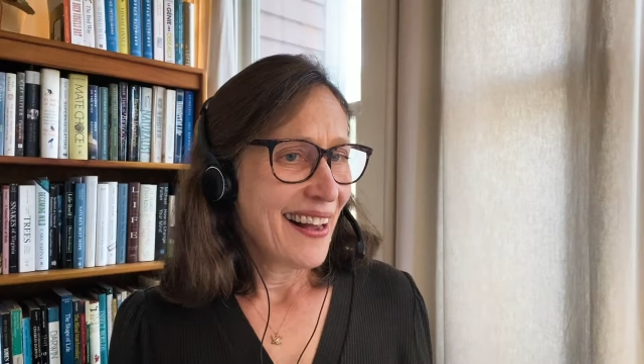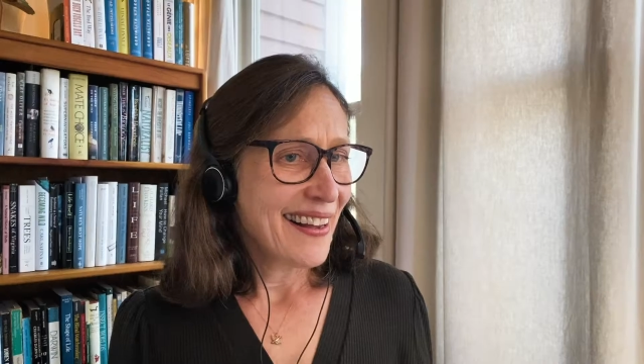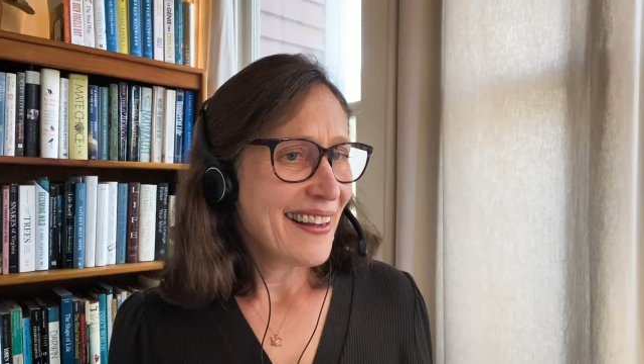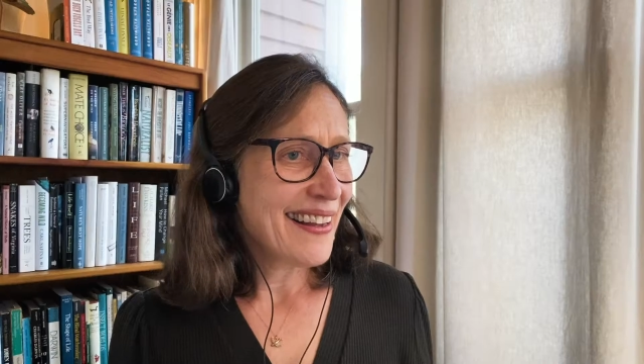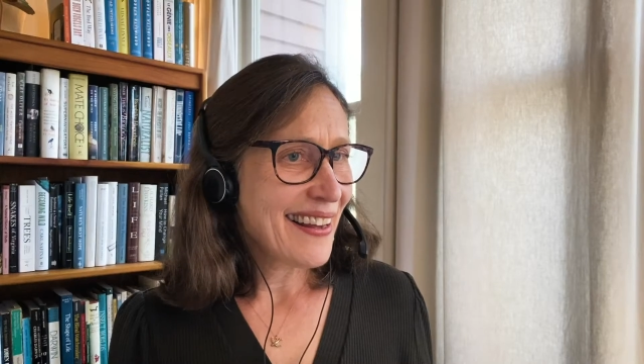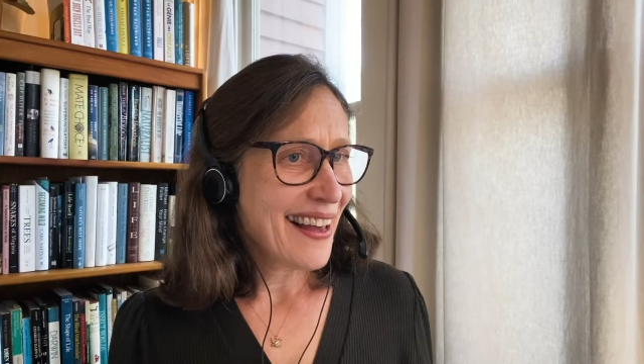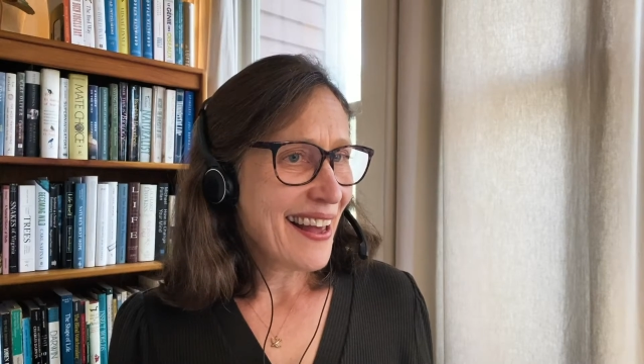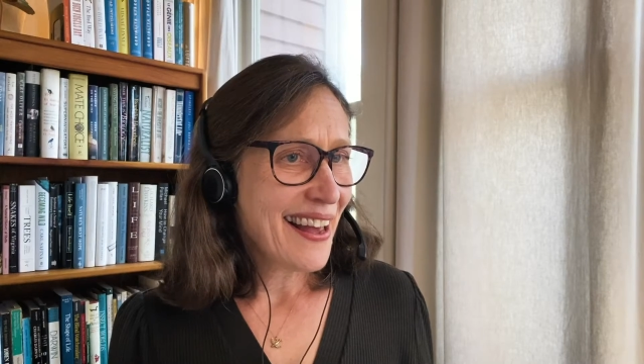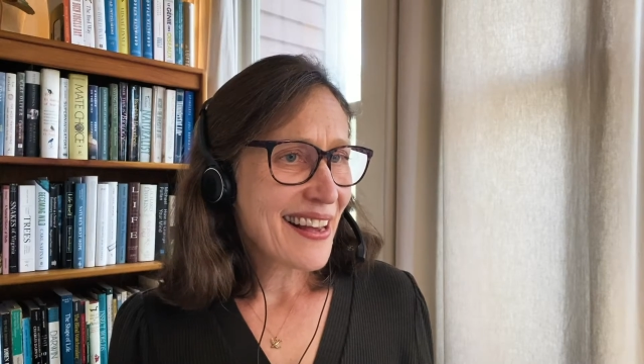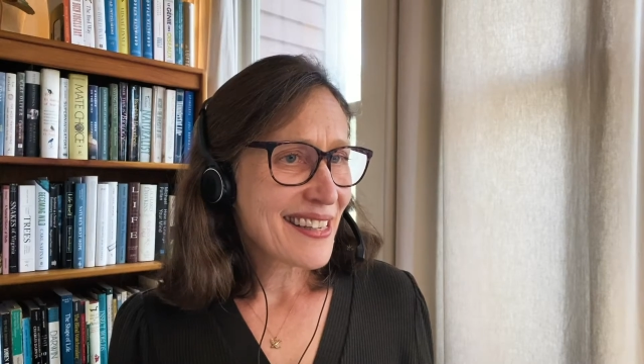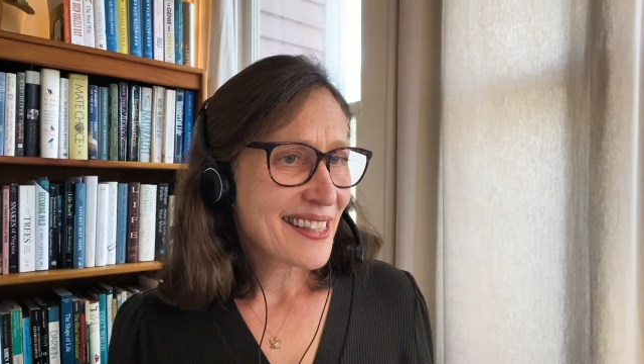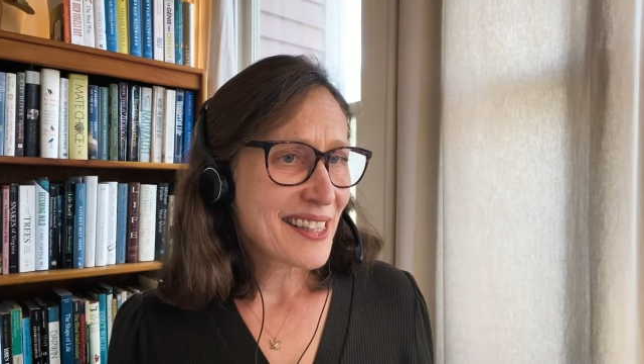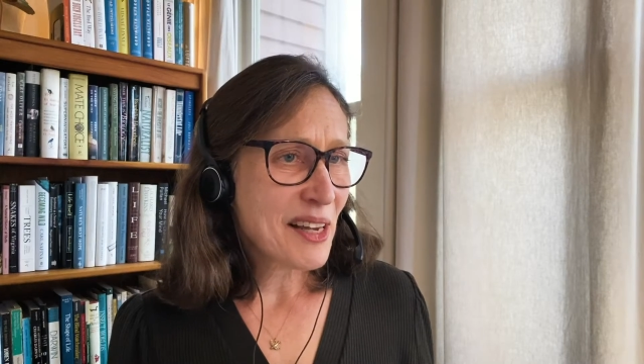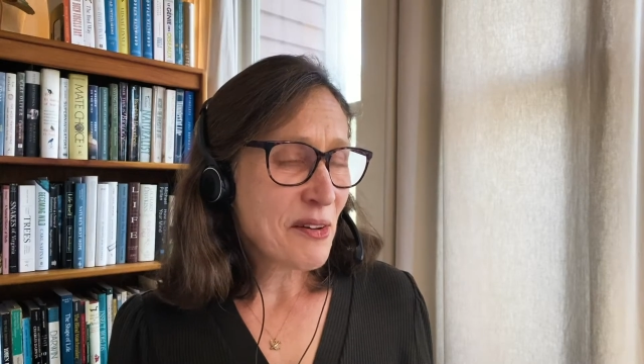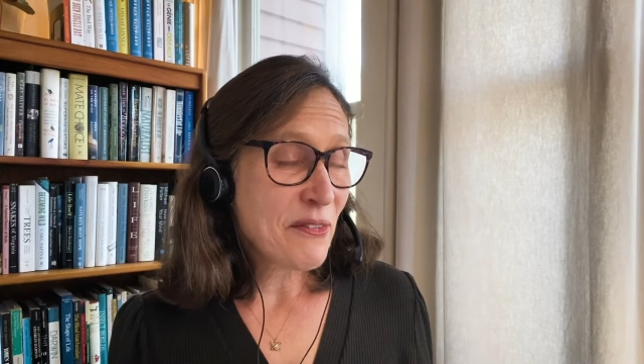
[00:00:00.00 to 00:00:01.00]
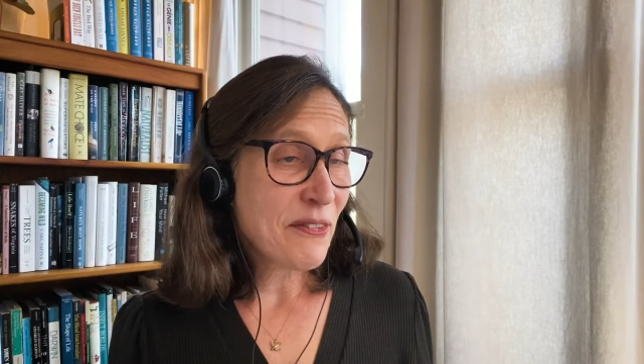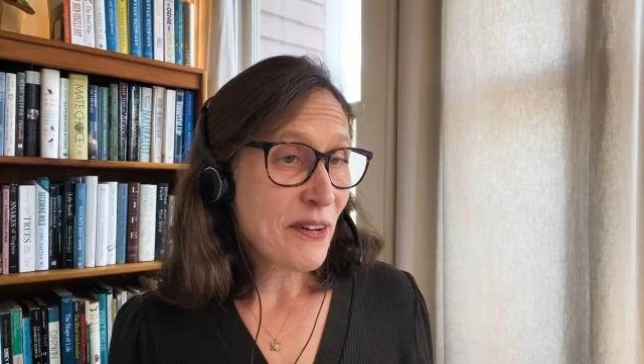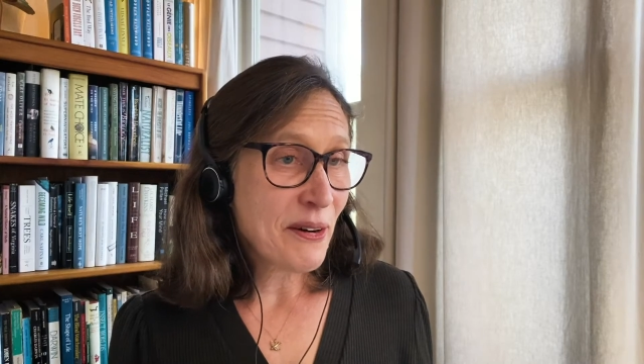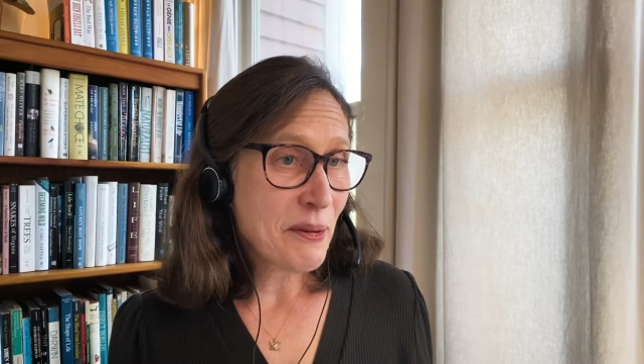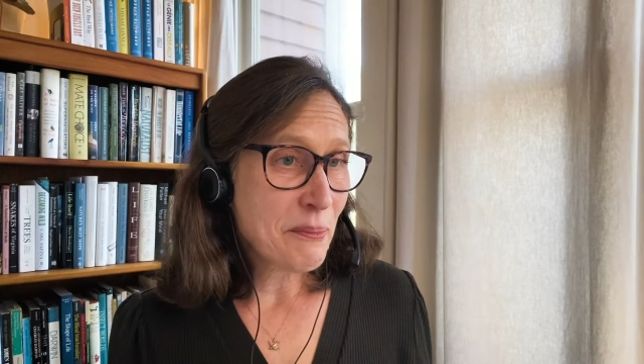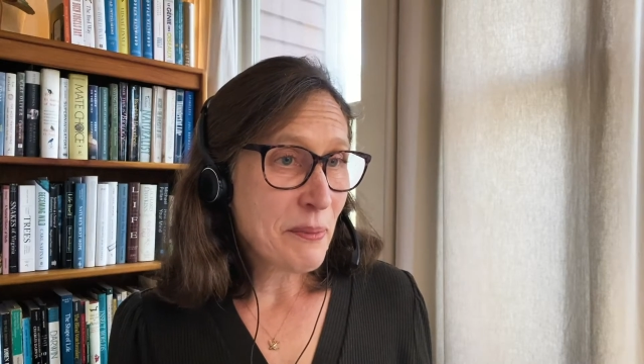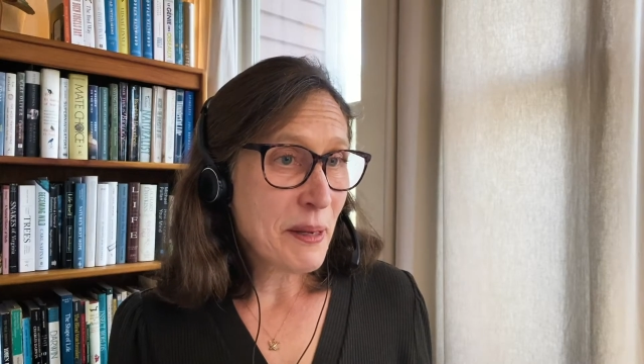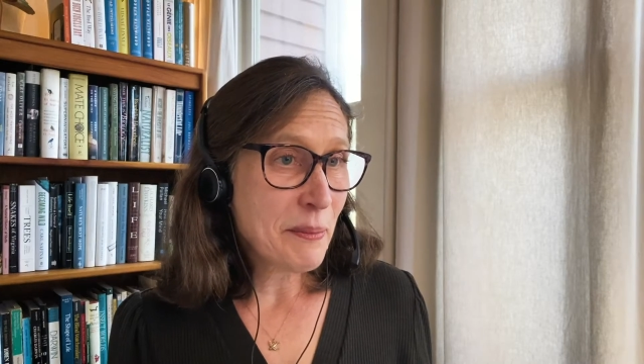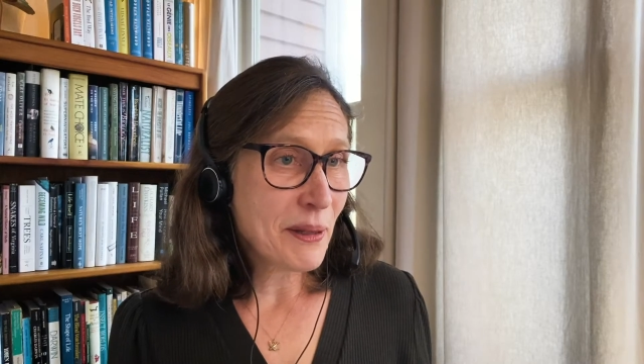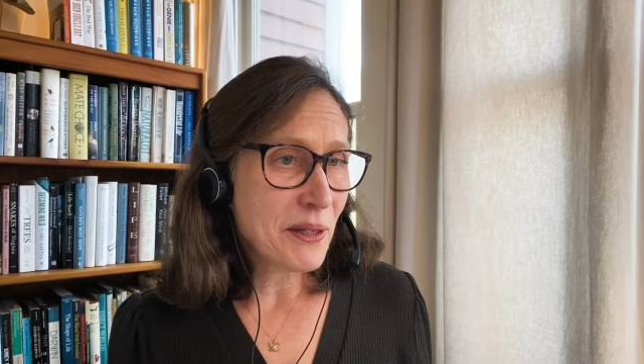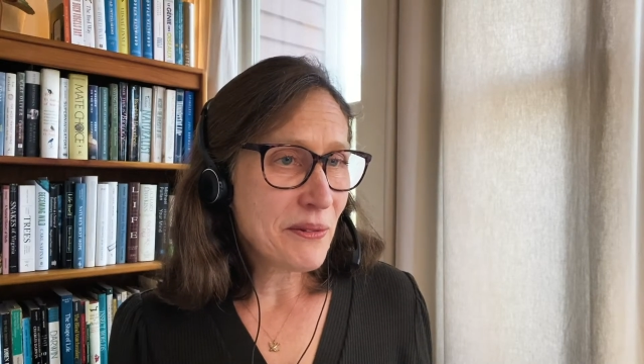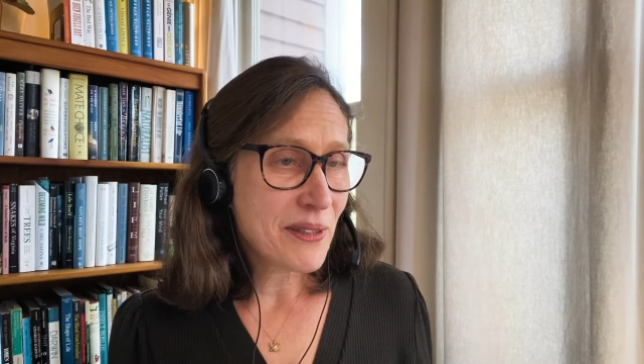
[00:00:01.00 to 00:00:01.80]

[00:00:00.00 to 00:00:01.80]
Yeah. So for people who